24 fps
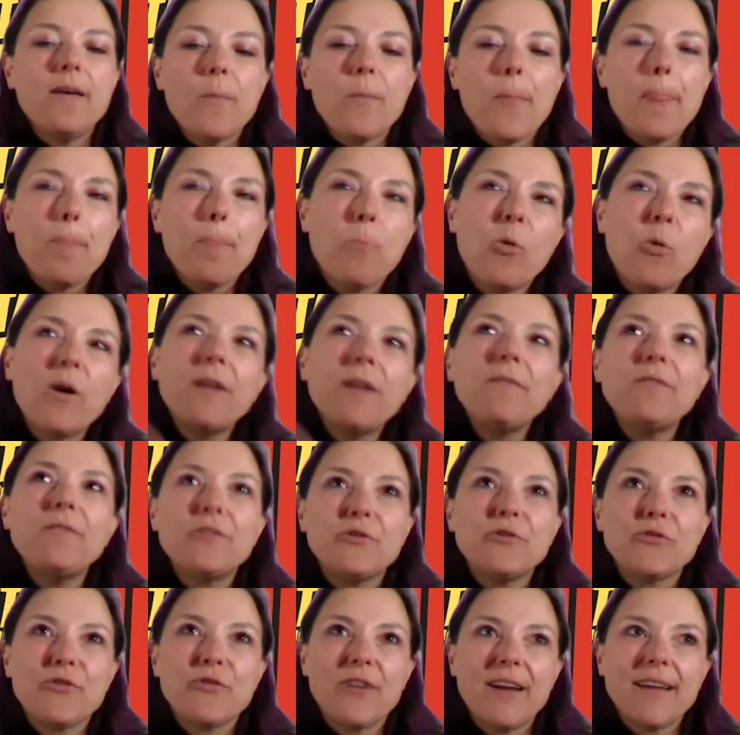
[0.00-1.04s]
one of the
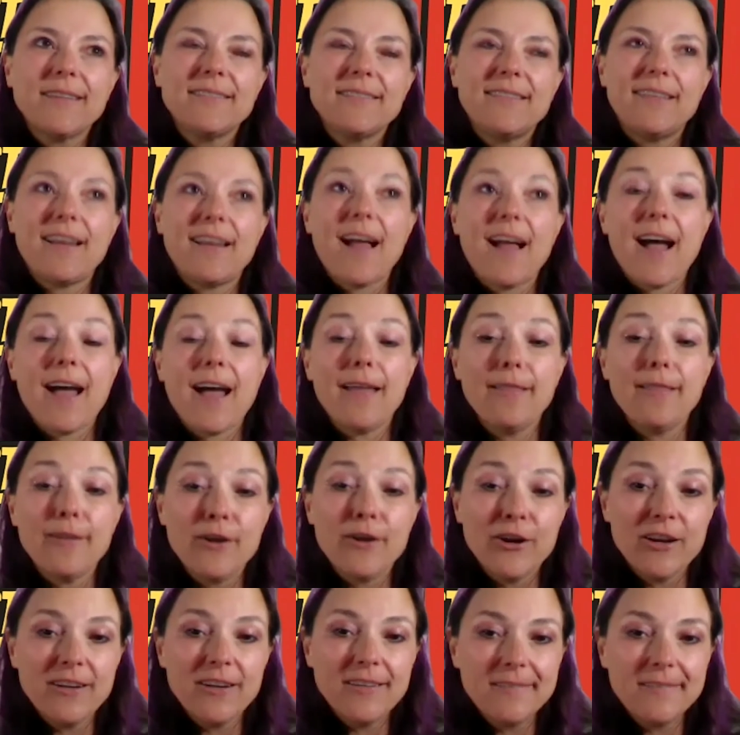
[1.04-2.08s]
tricks that I
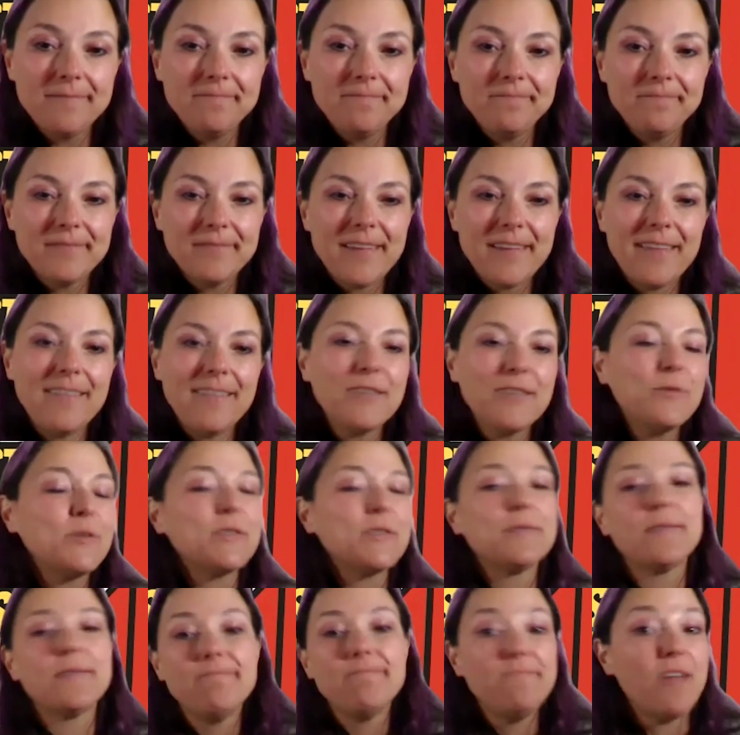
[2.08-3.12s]
learned, and this
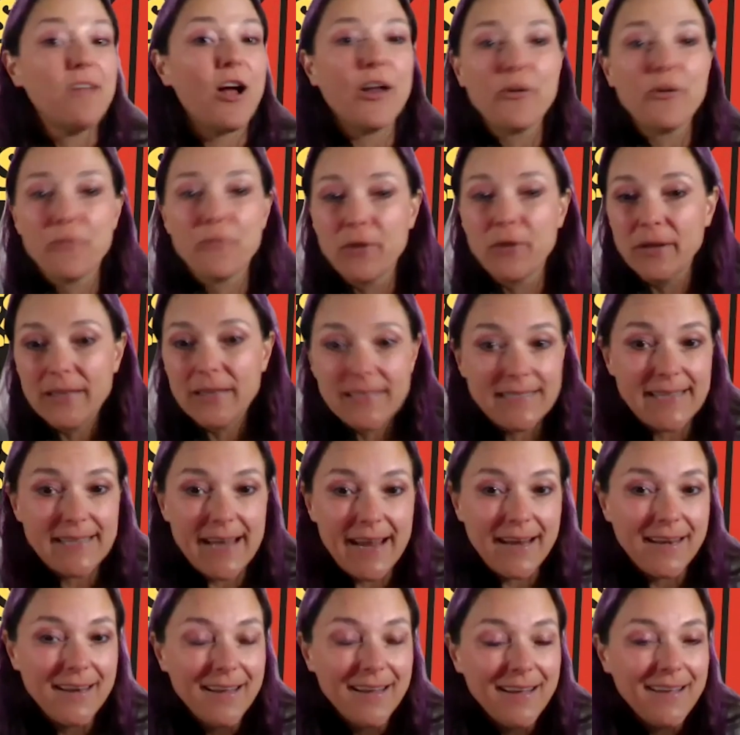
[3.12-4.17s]
was not in real
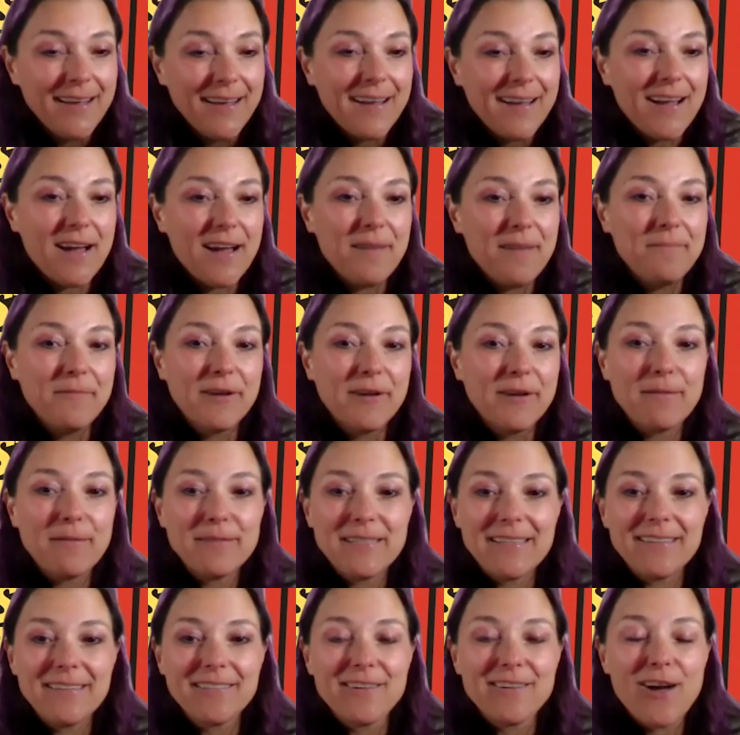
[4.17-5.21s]
estate, when I was
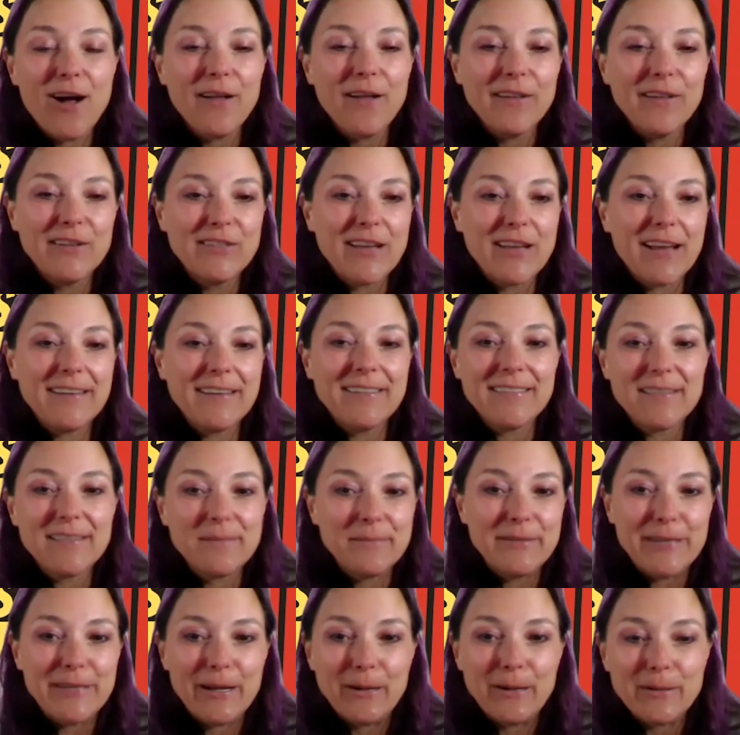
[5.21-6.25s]
in college, I did
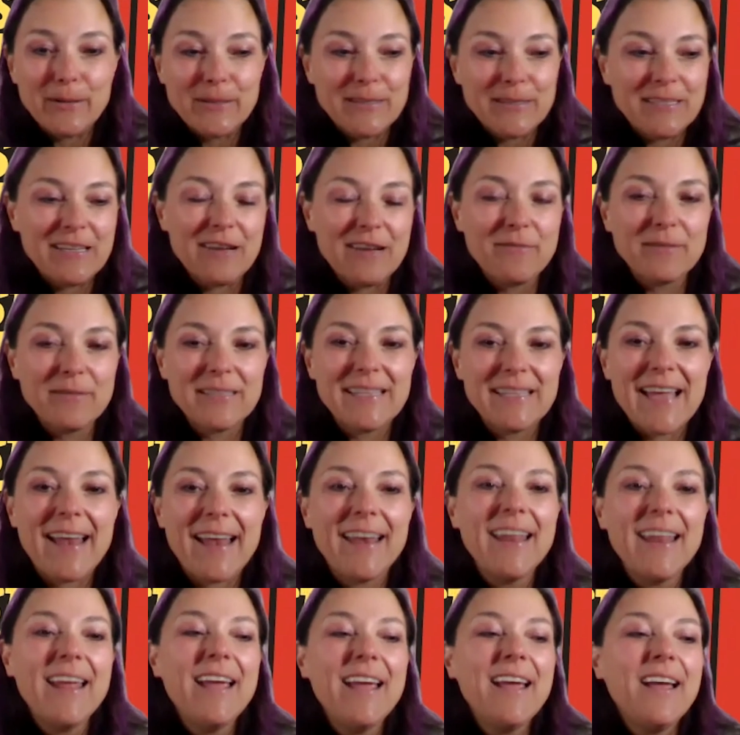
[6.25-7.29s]
some sales and stuff, was that
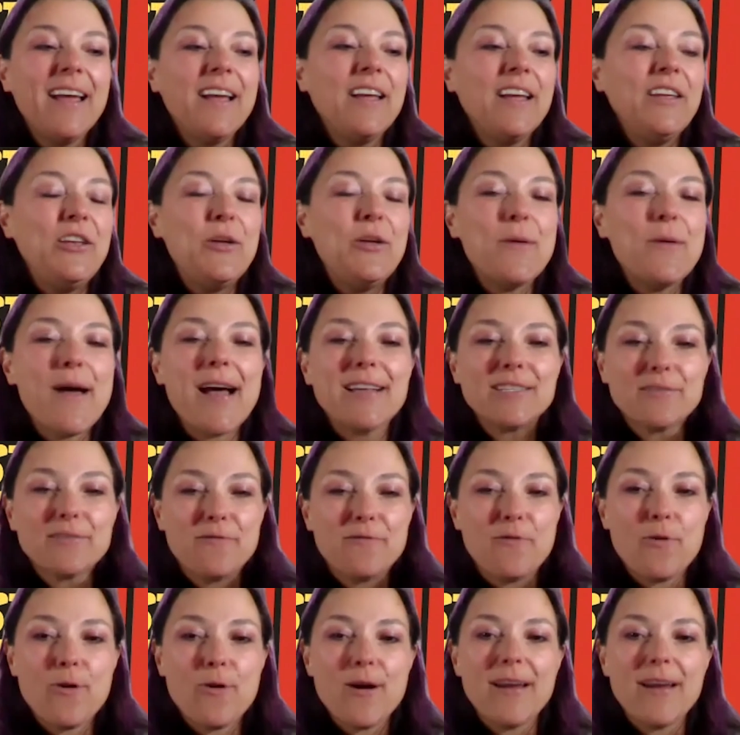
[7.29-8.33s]
you ask
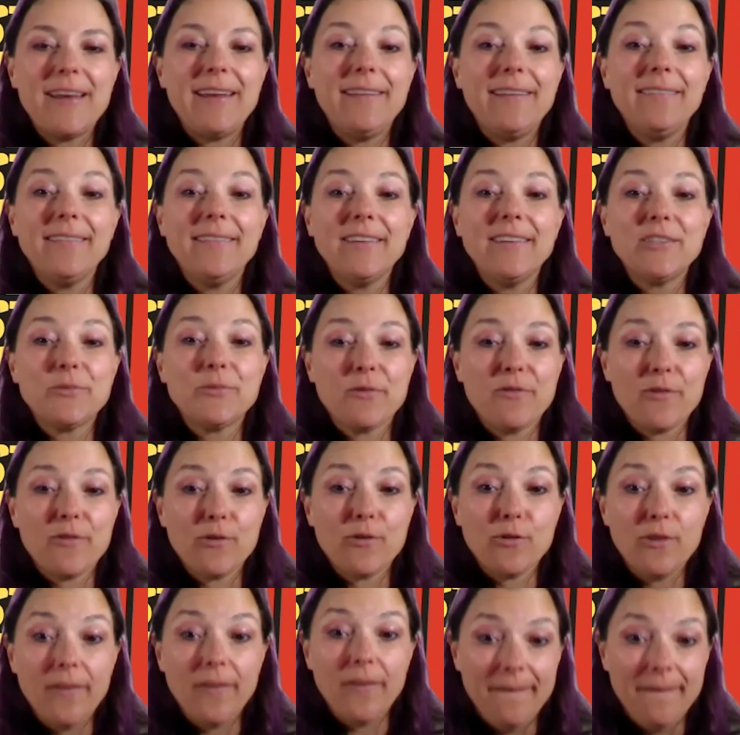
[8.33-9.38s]
for an endless referral.